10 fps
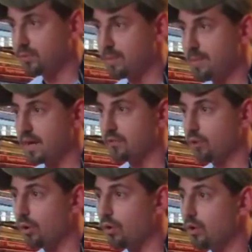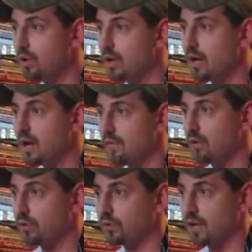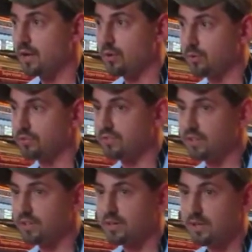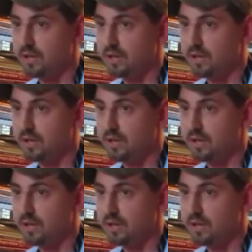3 pounds whole out of a whole steer.